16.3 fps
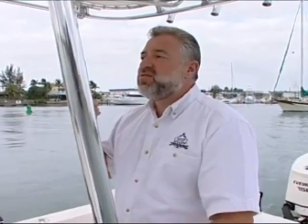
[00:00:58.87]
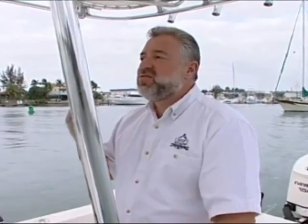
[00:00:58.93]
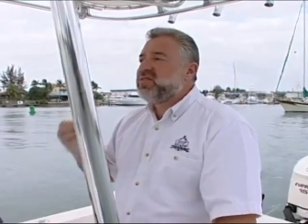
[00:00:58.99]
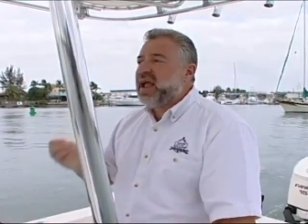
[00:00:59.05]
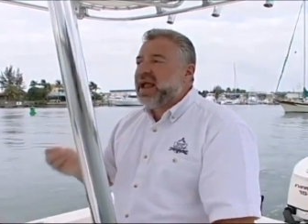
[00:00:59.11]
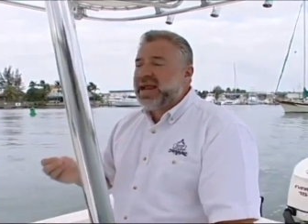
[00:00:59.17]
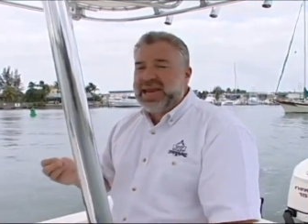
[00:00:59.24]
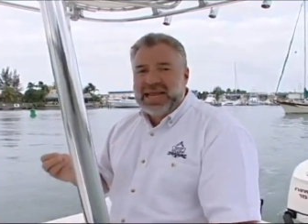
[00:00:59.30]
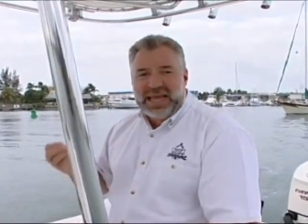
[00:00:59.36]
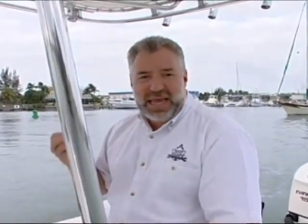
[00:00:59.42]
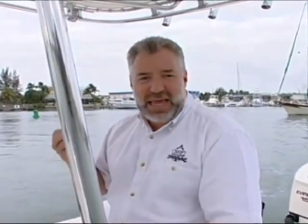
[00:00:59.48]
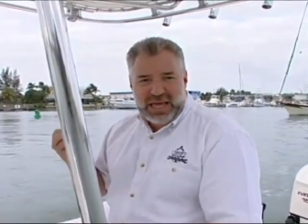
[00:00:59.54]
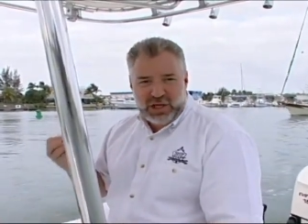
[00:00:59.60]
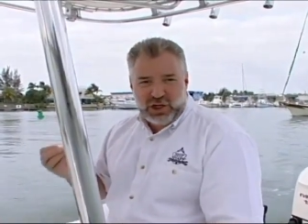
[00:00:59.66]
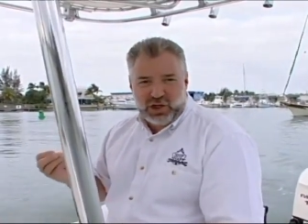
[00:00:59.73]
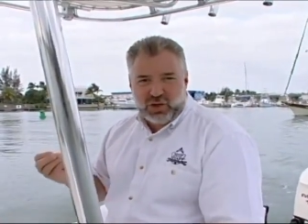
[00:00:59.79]
staining
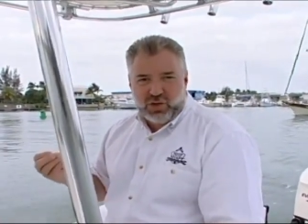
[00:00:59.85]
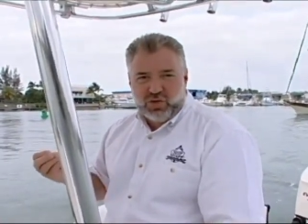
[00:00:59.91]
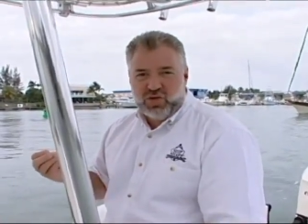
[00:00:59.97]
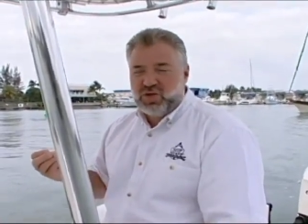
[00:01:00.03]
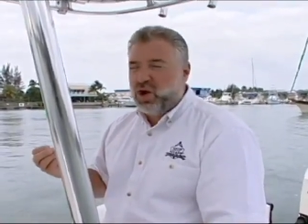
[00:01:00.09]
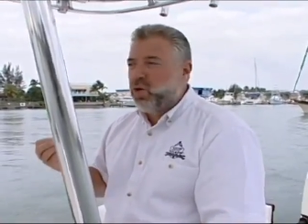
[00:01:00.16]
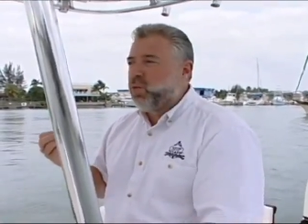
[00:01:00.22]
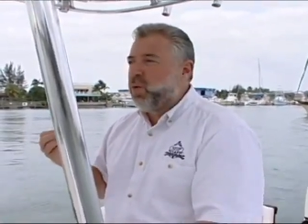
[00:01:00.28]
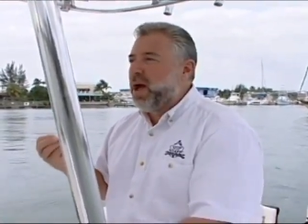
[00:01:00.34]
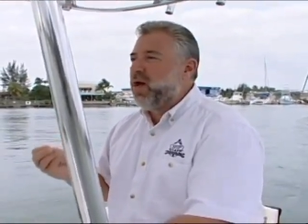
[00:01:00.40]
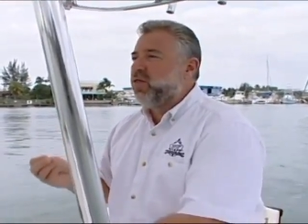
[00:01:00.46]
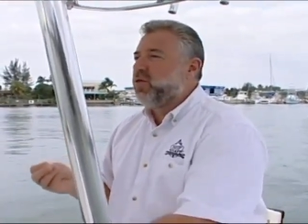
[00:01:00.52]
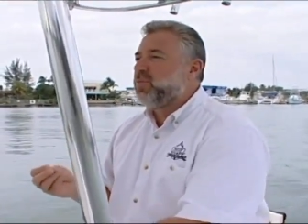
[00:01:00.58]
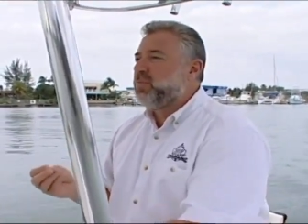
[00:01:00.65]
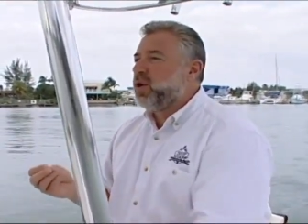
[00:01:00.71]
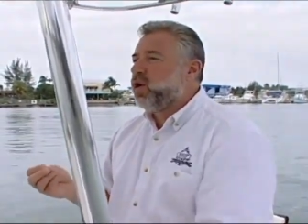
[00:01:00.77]
issues
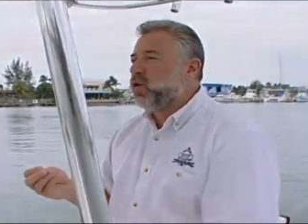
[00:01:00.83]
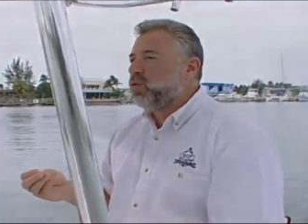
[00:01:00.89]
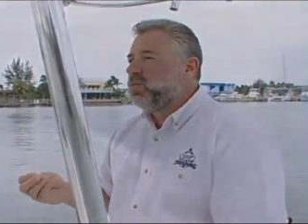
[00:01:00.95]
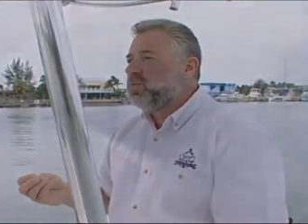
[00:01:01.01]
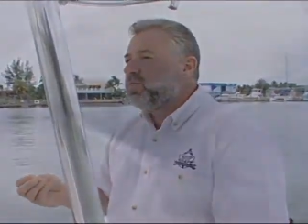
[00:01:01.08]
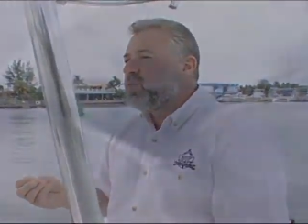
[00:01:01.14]
around the boat.